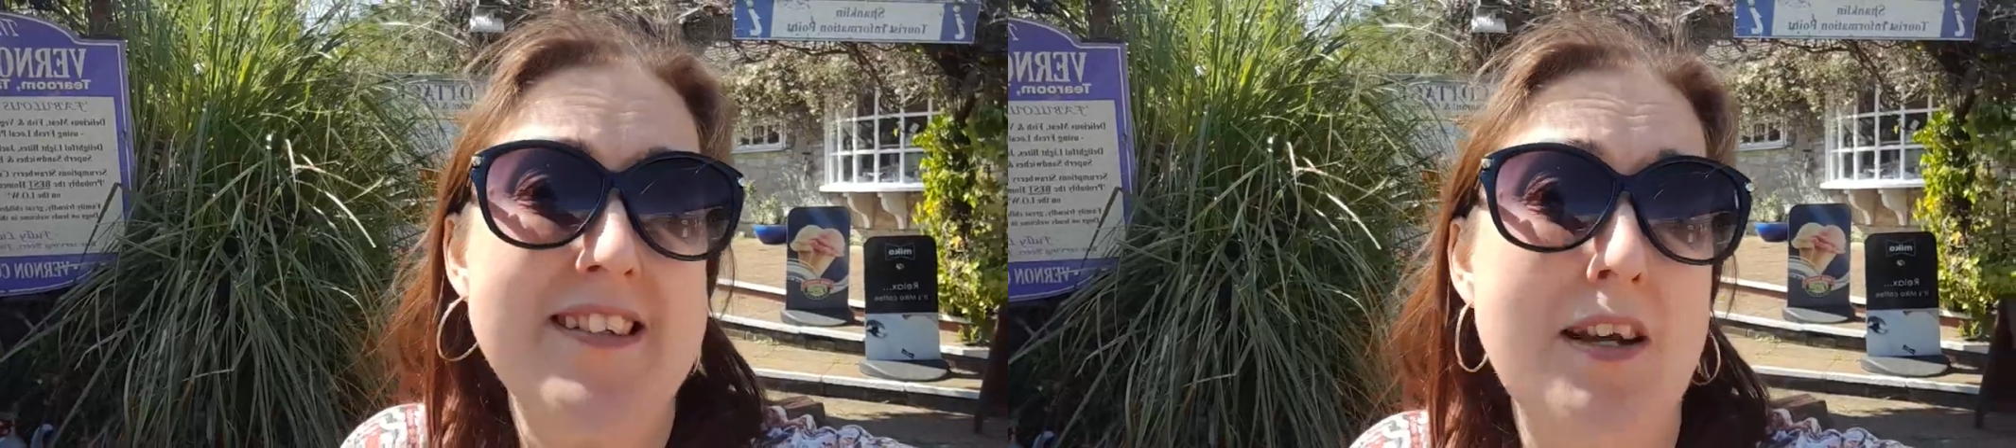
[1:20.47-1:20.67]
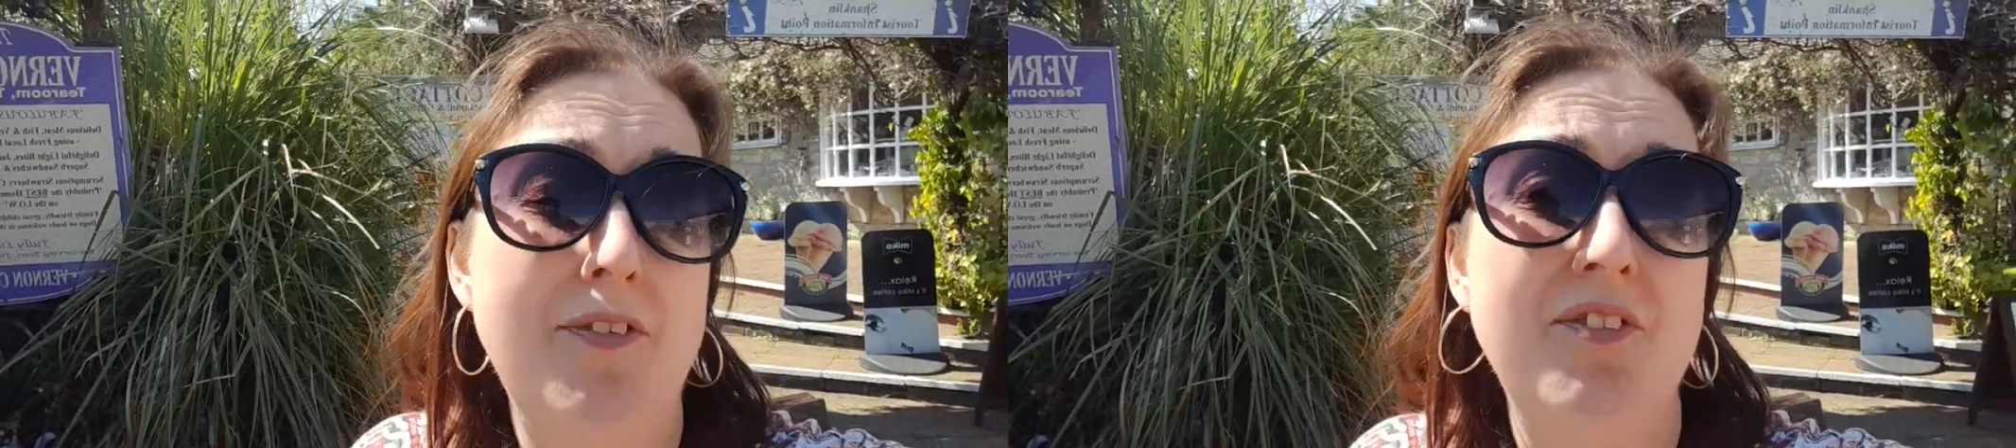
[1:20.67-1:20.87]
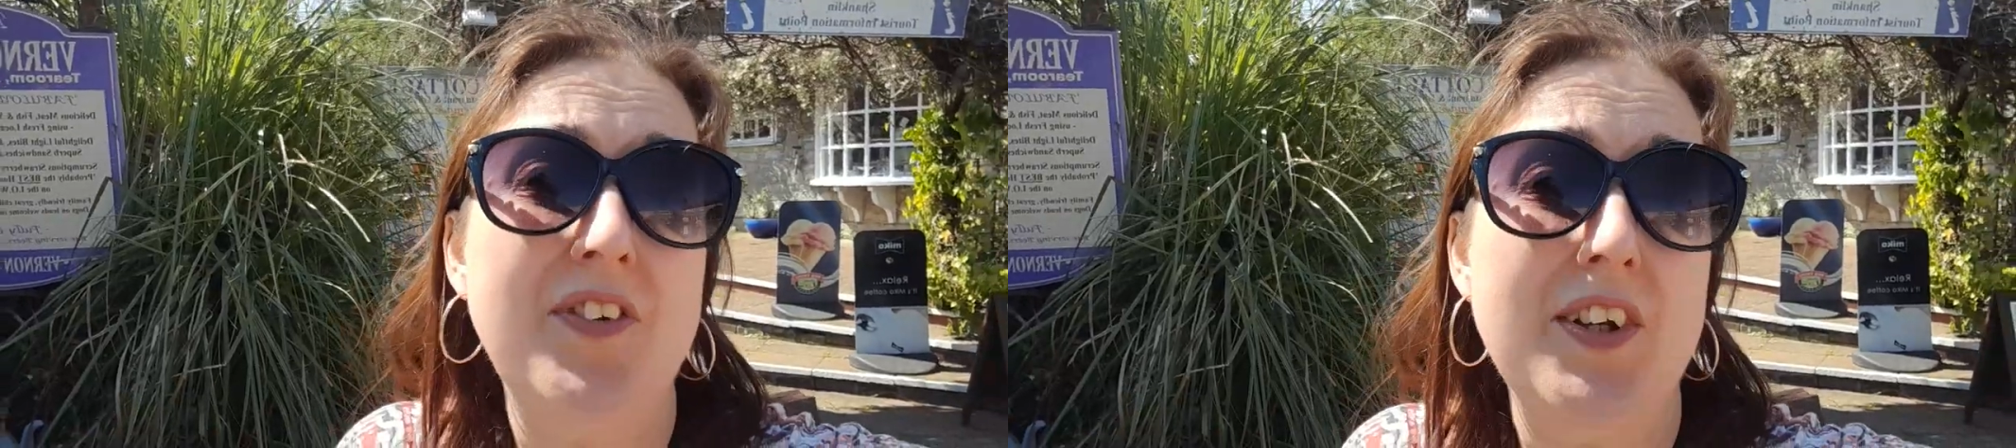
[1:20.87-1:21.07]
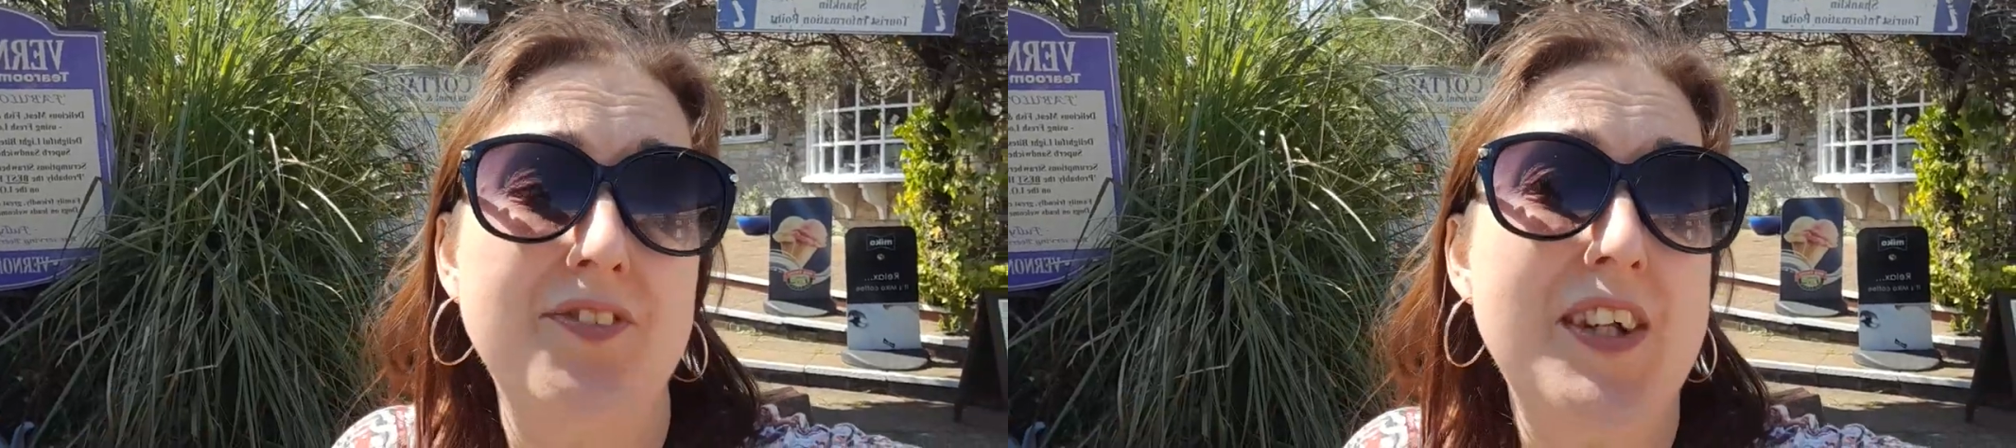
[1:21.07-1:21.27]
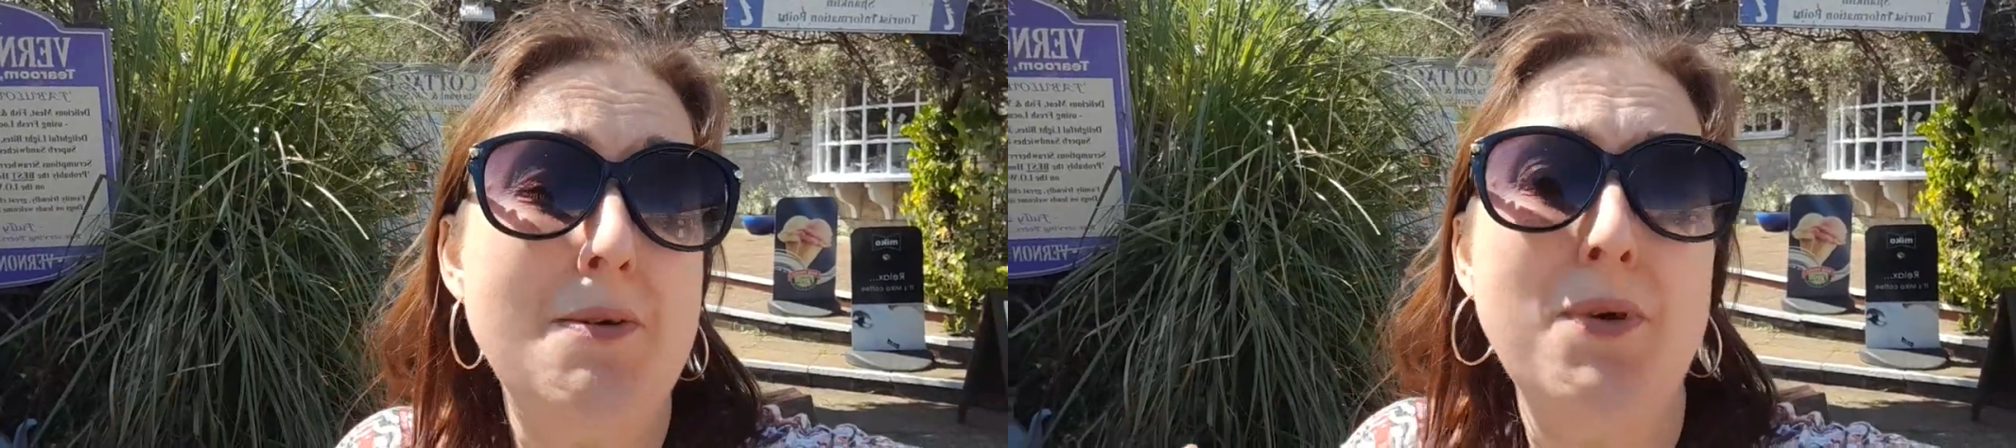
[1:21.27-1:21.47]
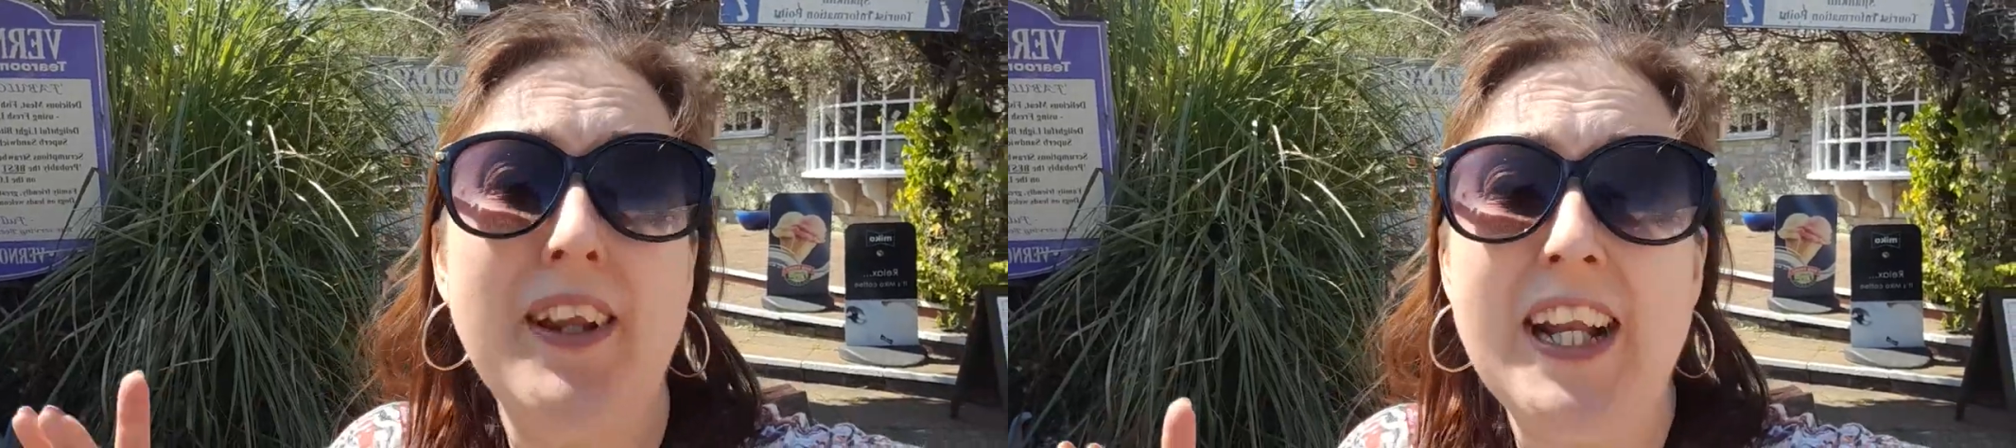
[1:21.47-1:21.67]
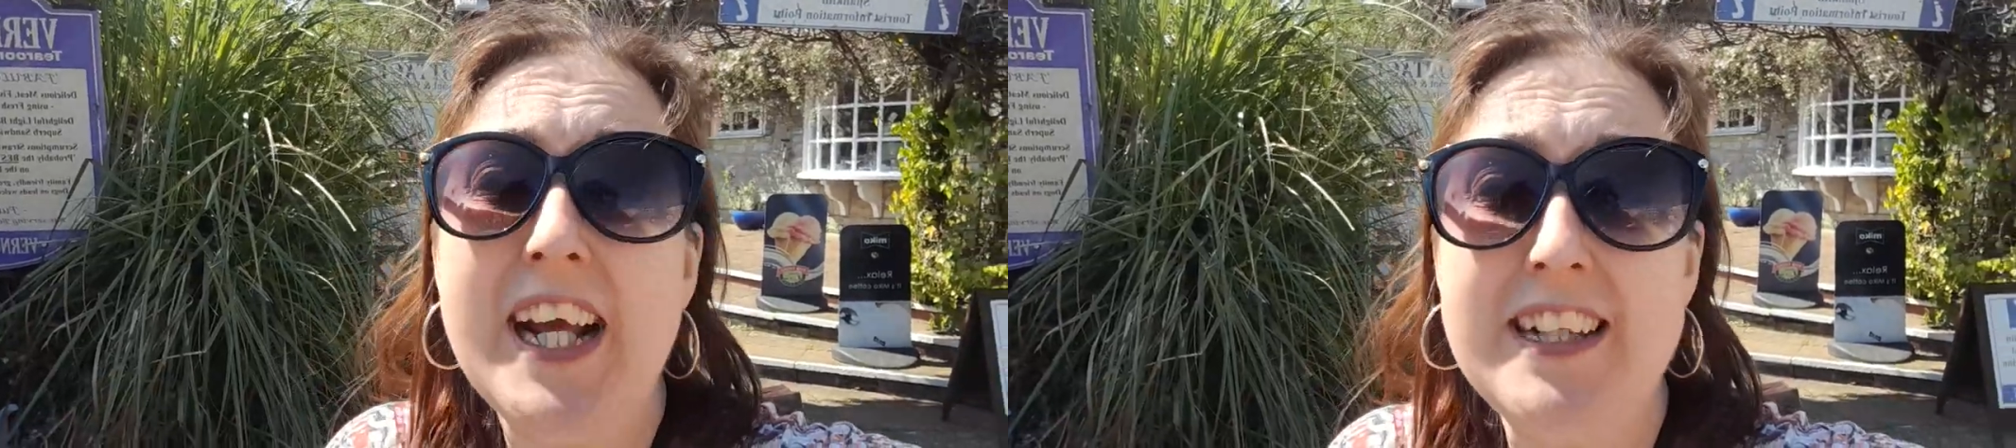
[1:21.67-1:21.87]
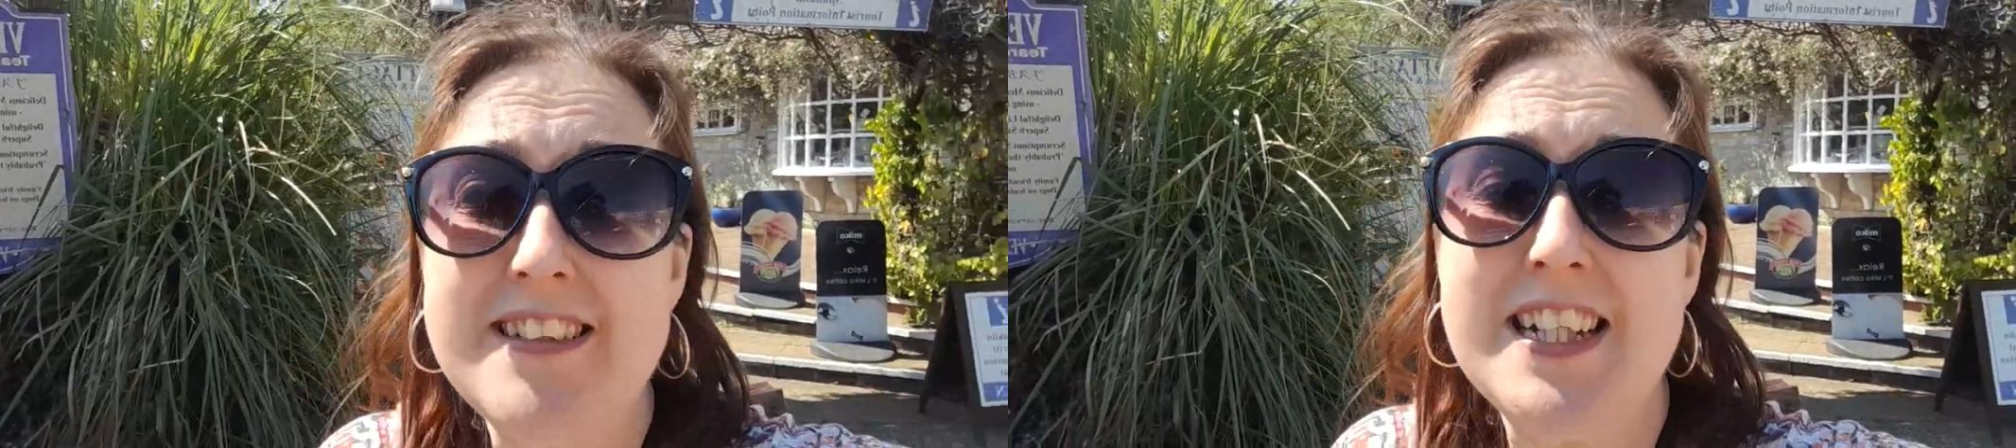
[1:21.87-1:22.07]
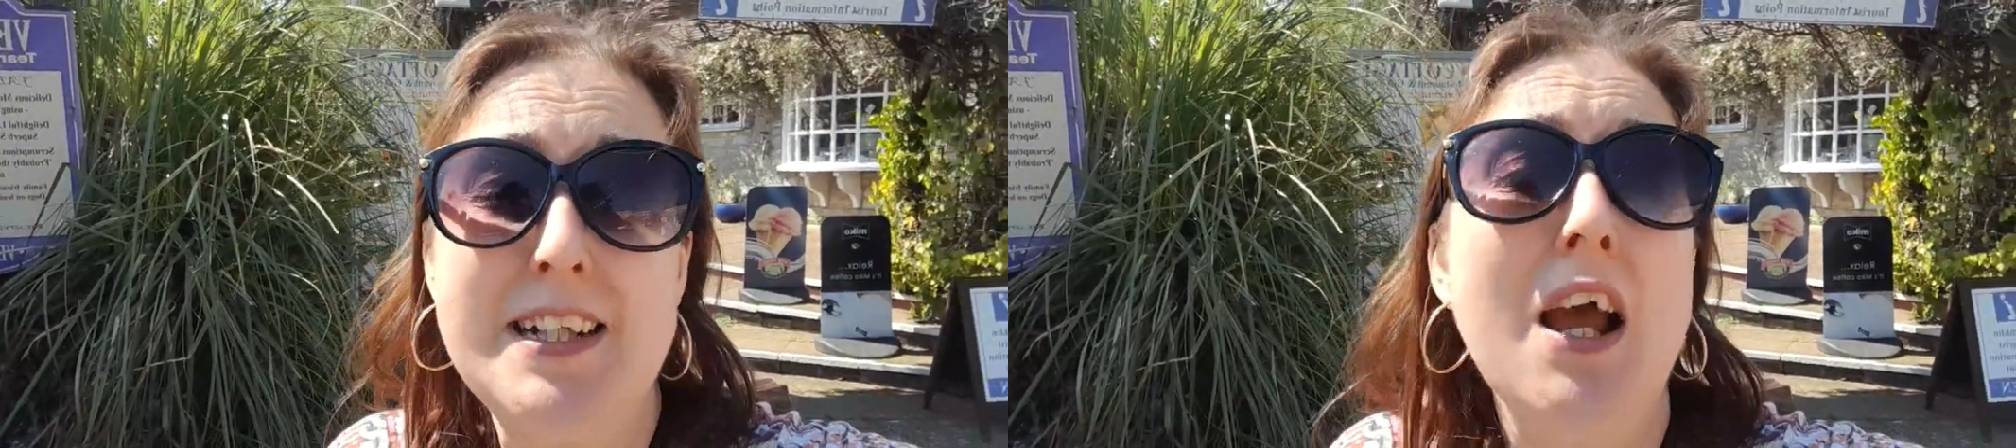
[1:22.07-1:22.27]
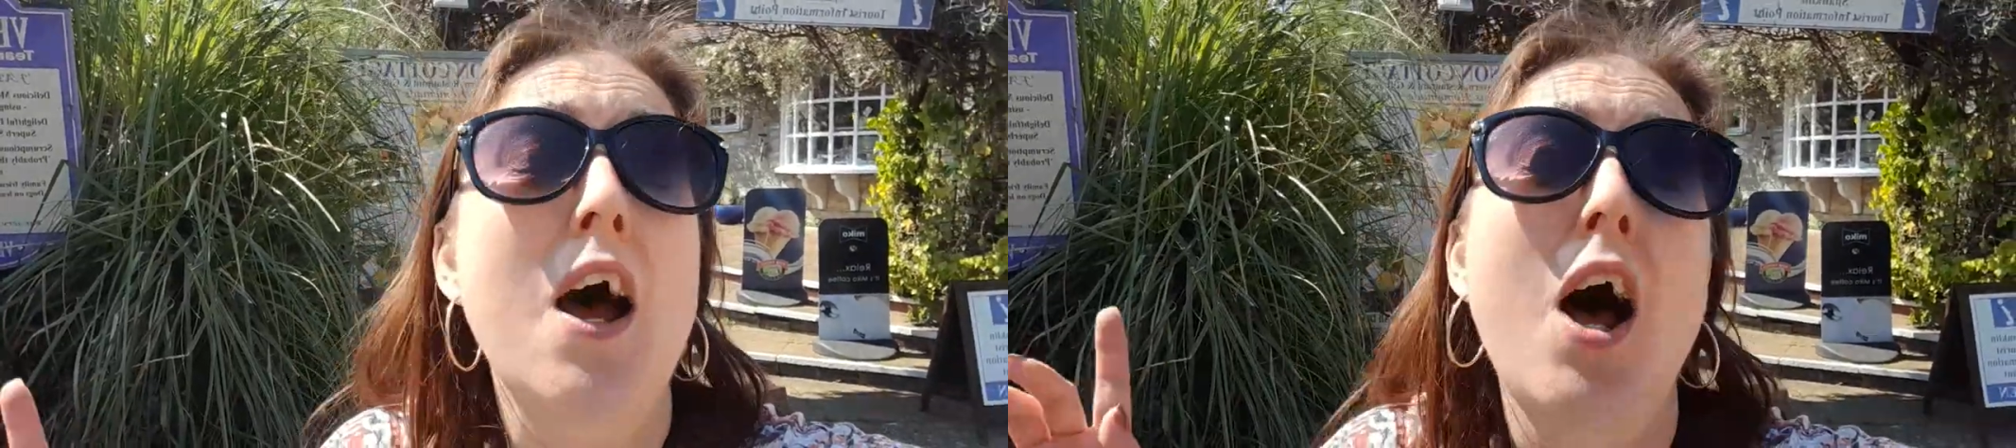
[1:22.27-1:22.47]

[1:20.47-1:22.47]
£7.50, but the lady